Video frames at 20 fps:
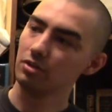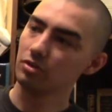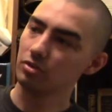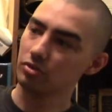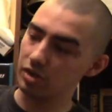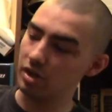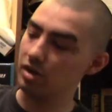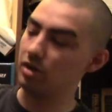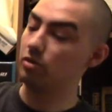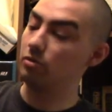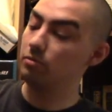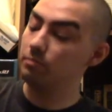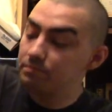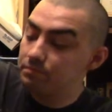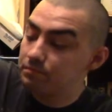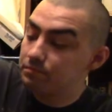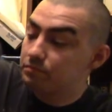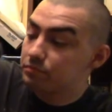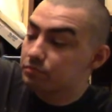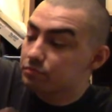So,
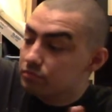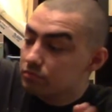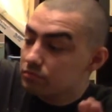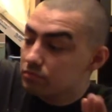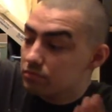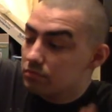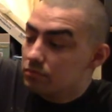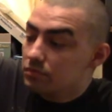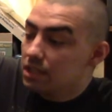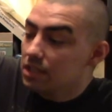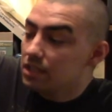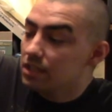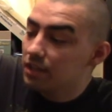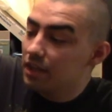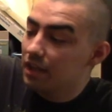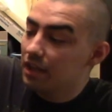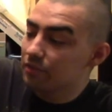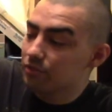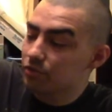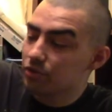
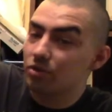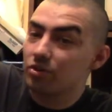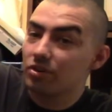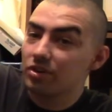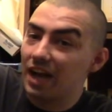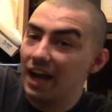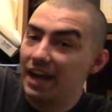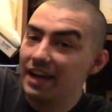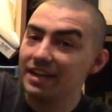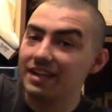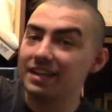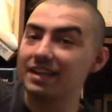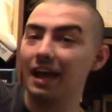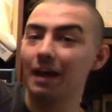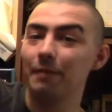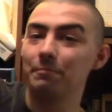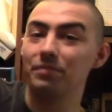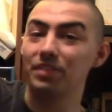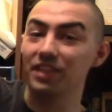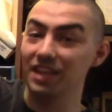Israel kind of
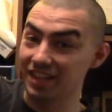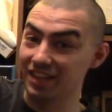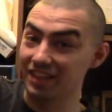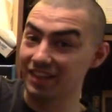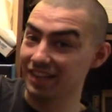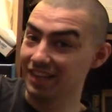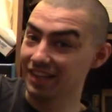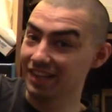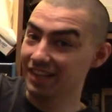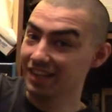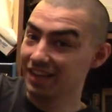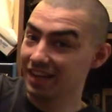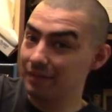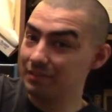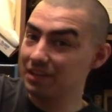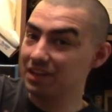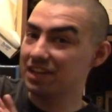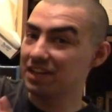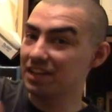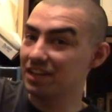kept these. I'm
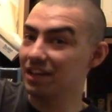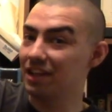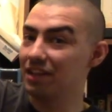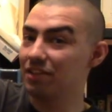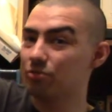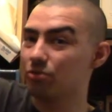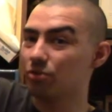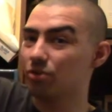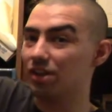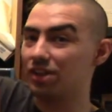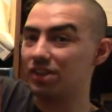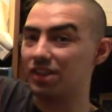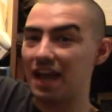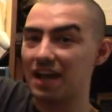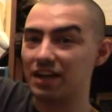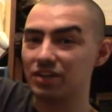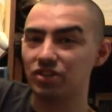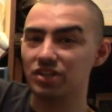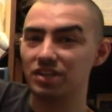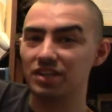not kidding. Israel has
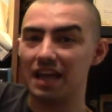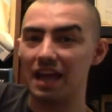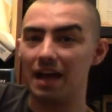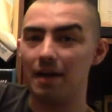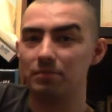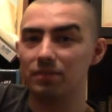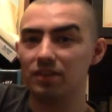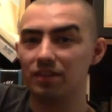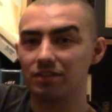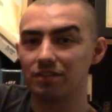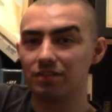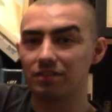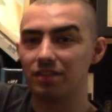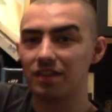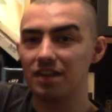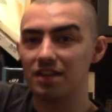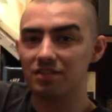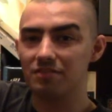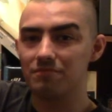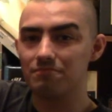actually kept
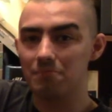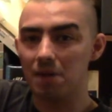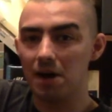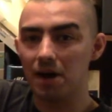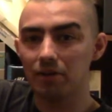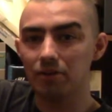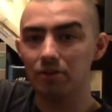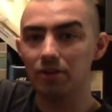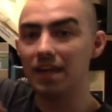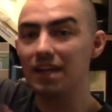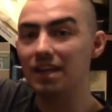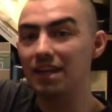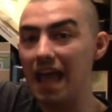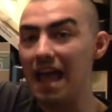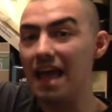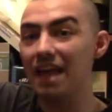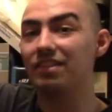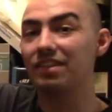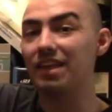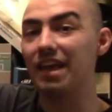this model and
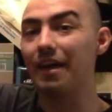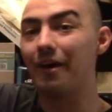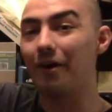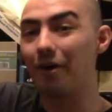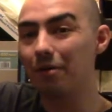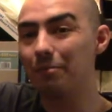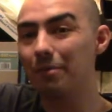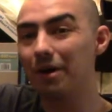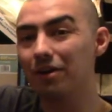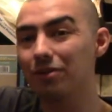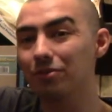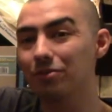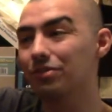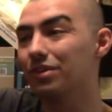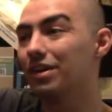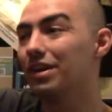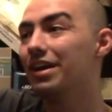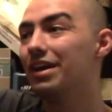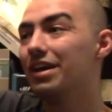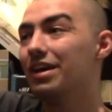SAR
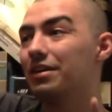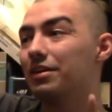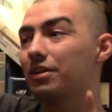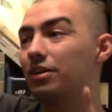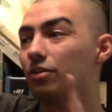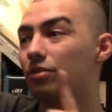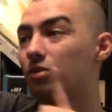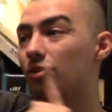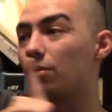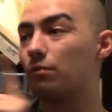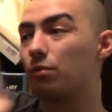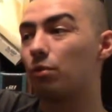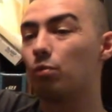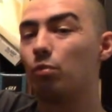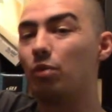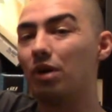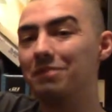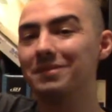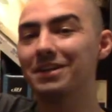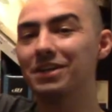models, because for
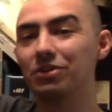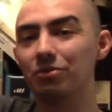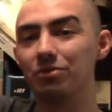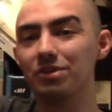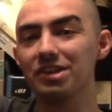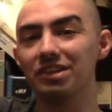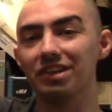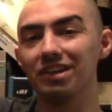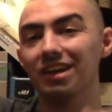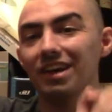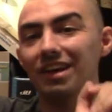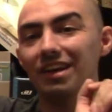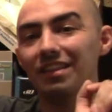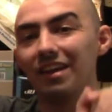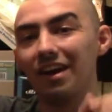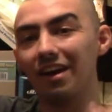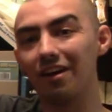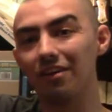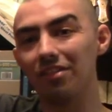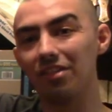one major reason,
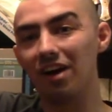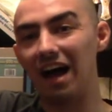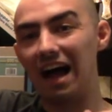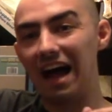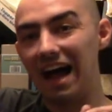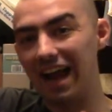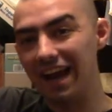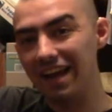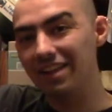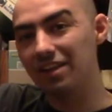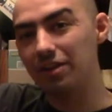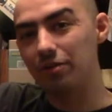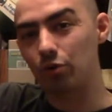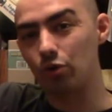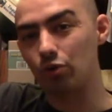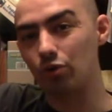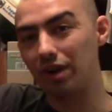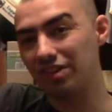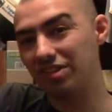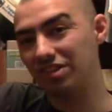they're the highly
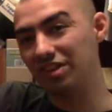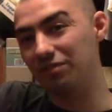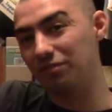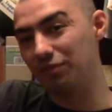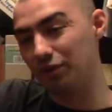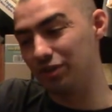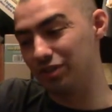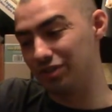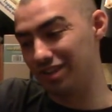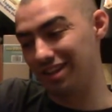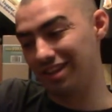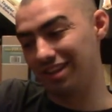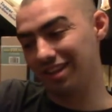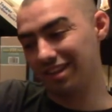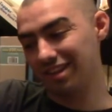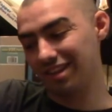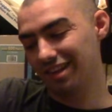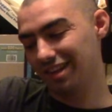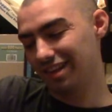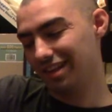requested
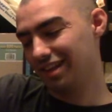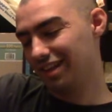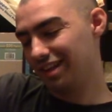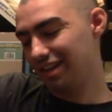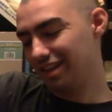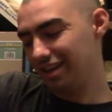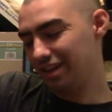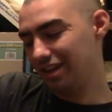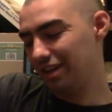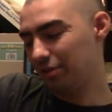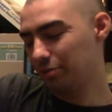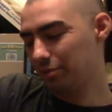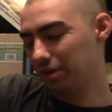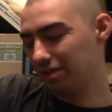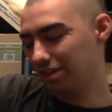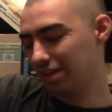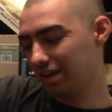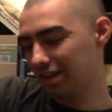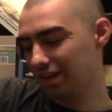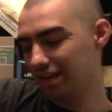versions. And the
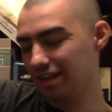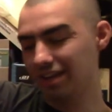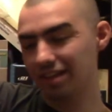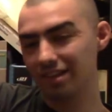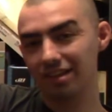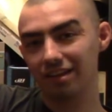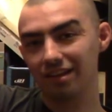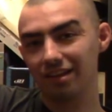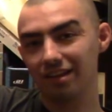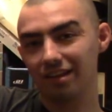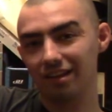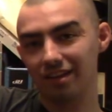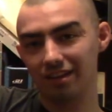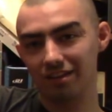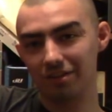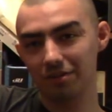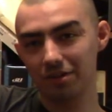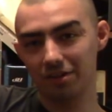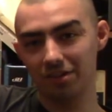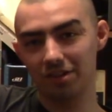weird thing is,
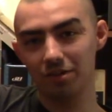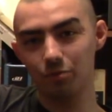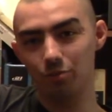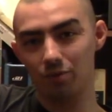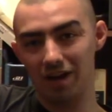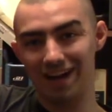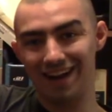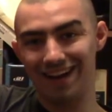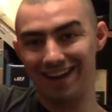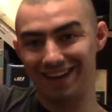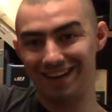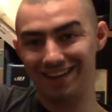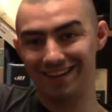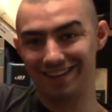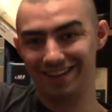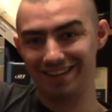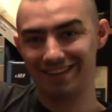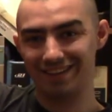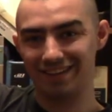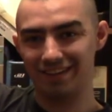you can see why.
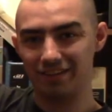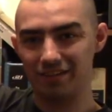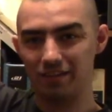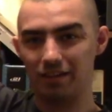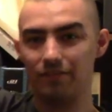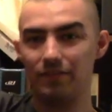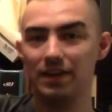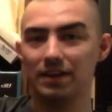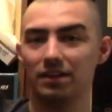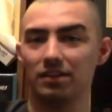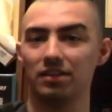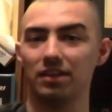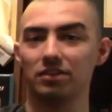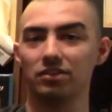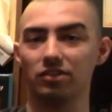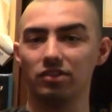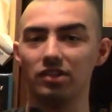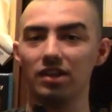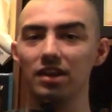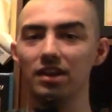In fact, it's
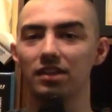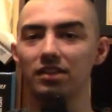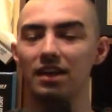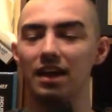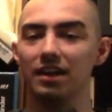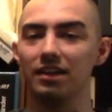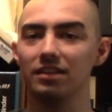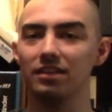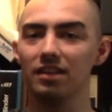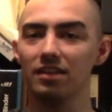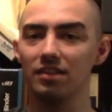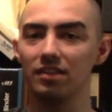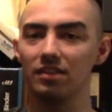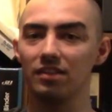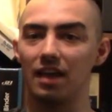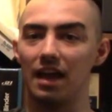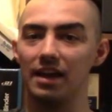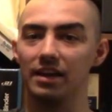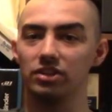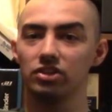actually stated that this is
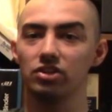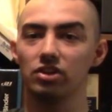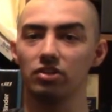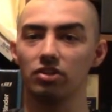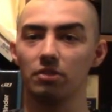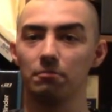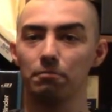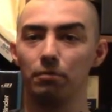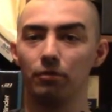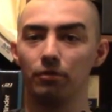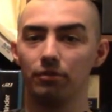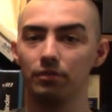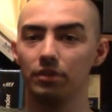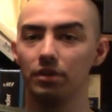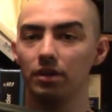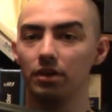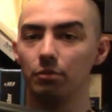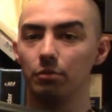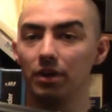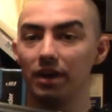actually a
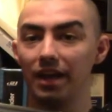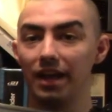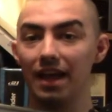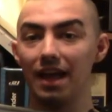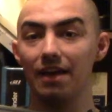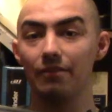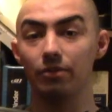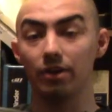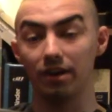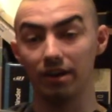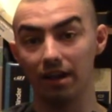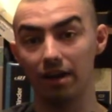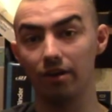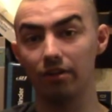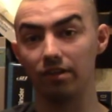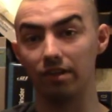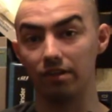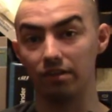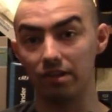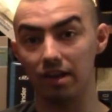the one I have right now,
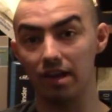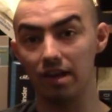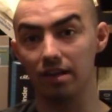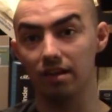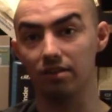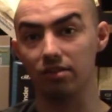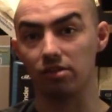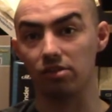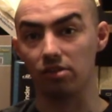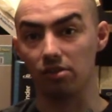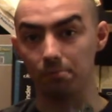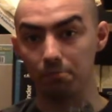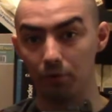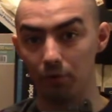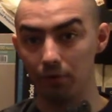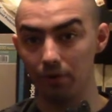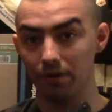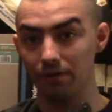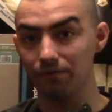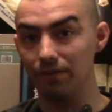as I said, is a
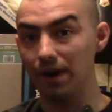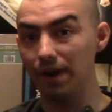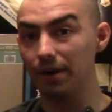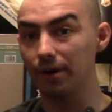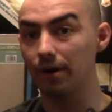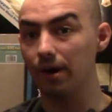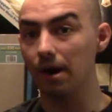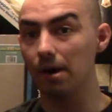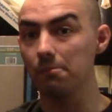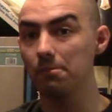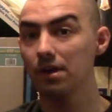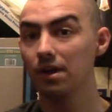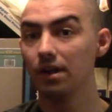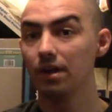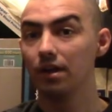support firearm.